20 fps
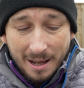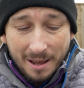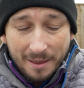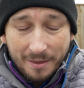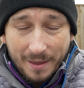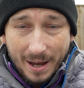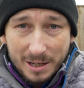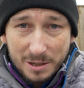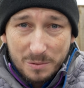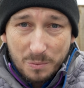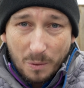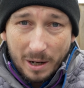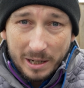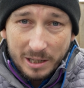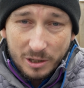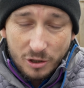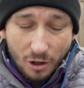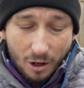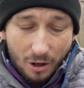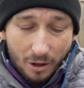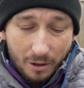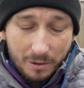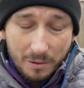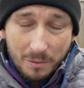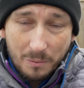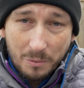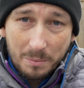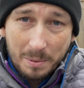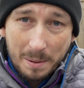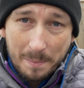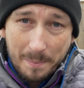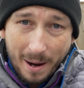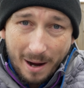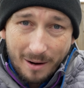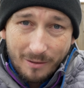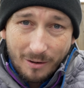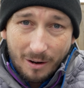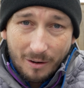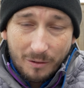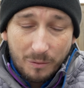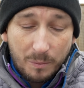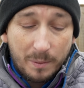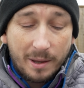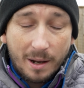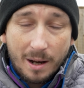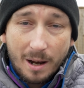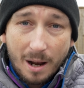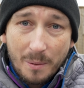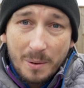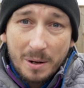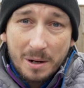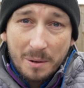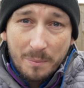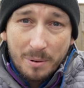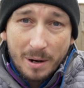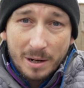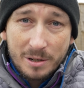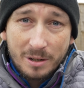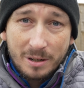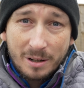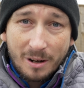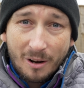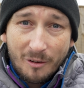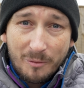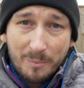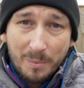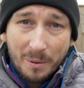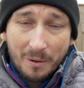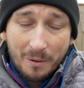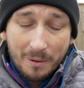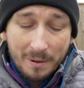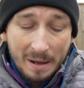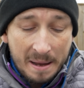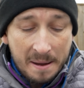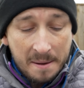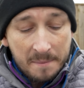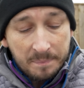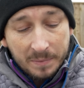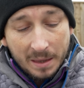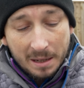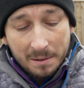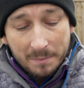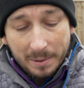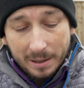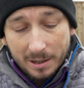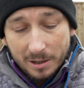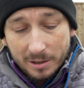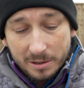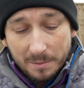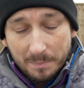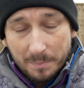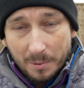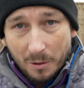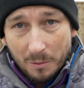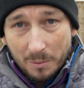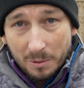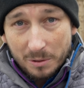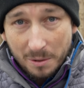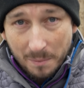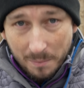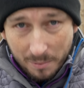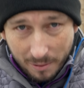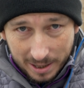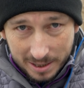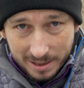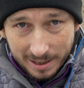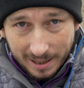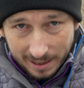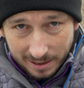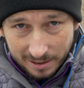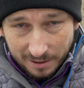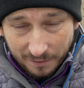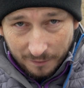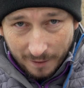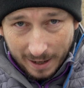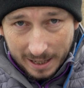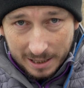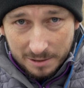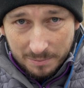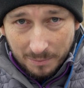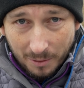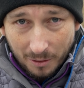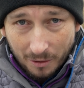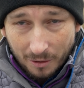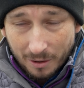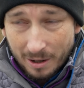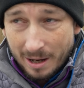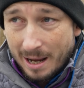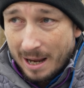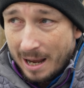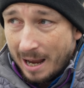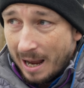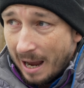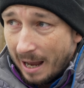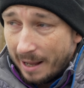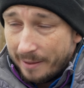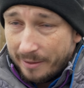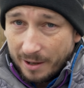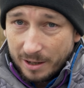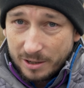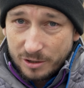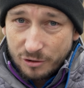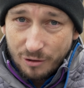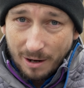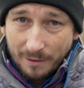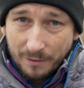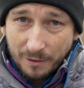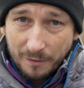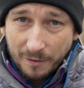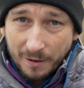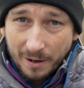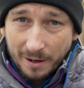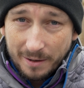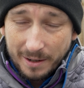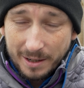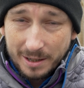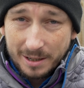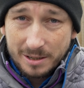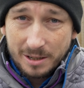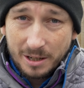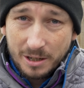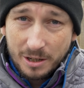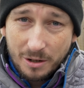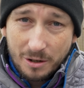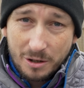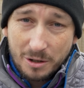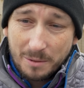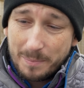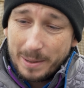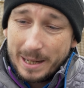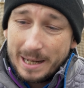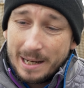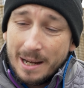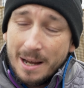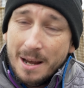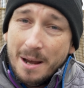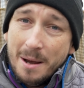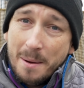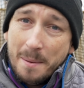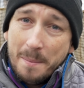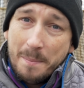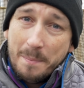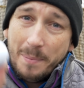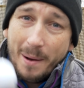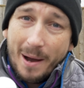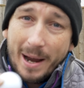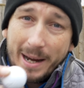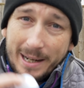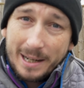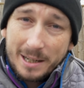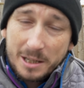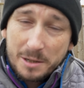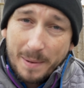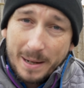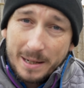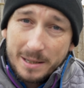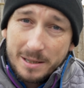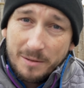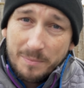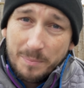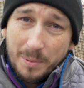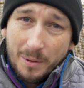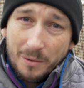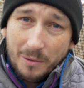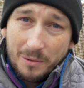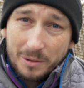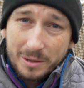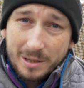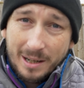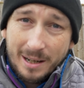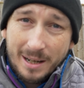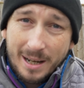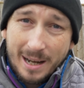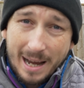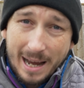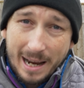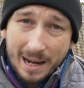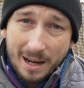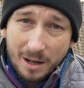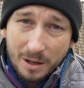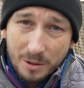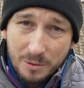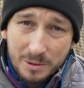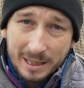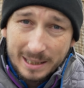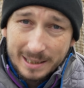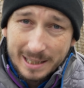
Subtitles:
That's why John would be better off with a lower compression golf ball, because the ball will compress against the face more and thus travel further. So you could be buying expensive balls and losing